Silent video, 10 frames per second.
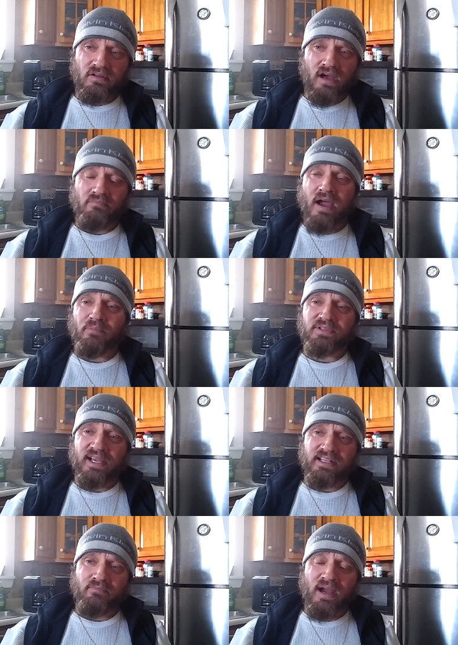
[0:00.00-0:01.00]
I'm not
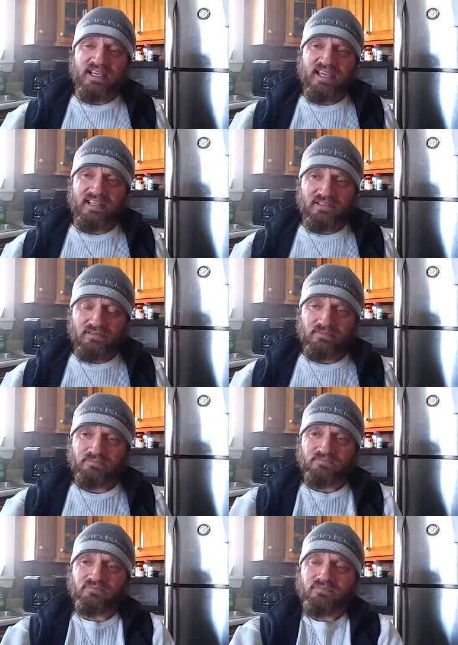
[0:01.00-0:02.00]
protecting my kids.
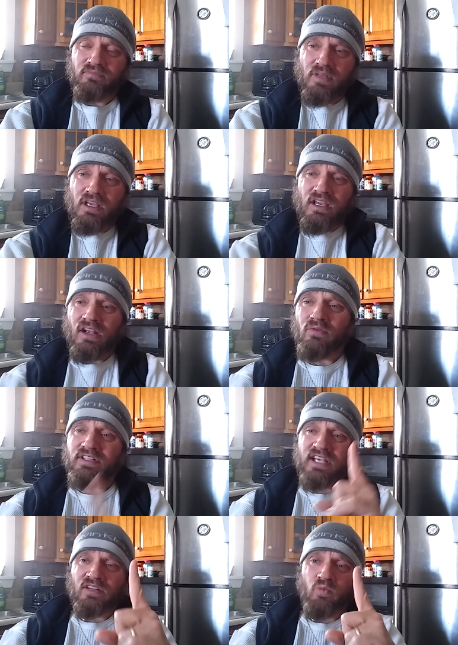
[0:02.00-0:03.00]
And
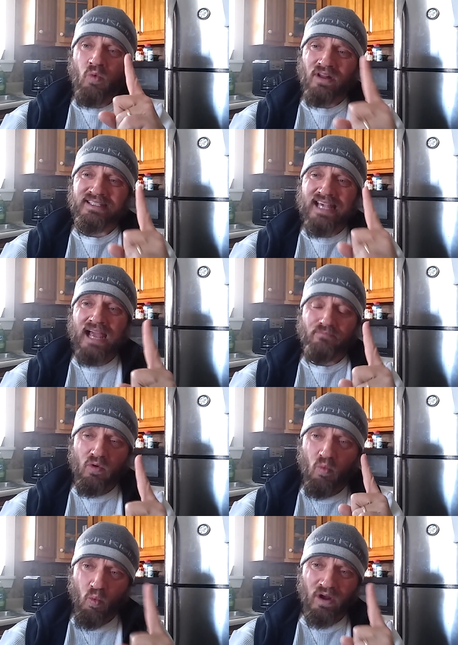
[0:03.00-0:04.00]
it takes one time
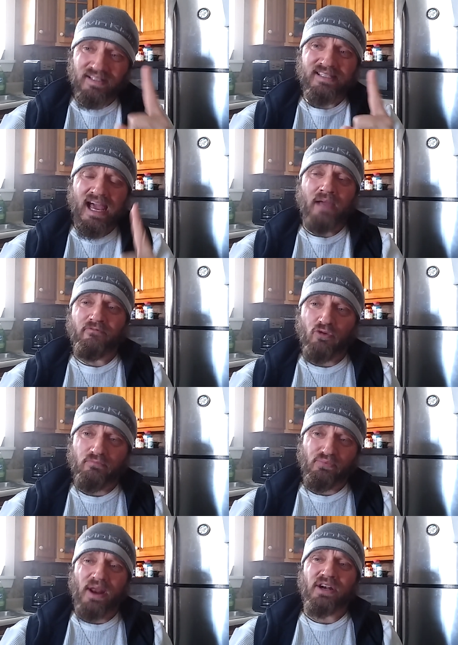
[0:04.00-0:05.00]
for a
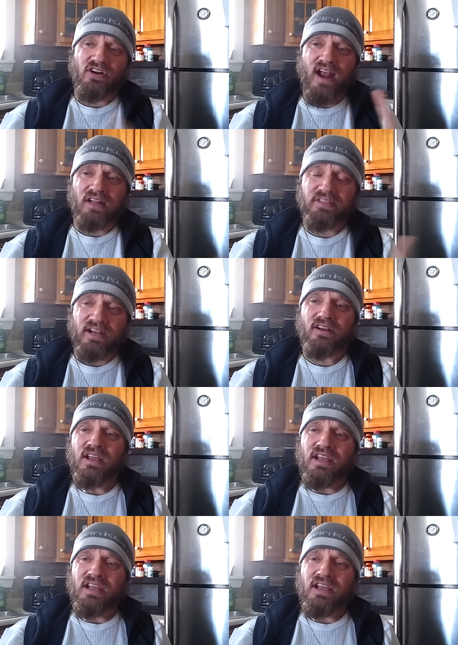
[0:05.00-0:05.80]
predator out there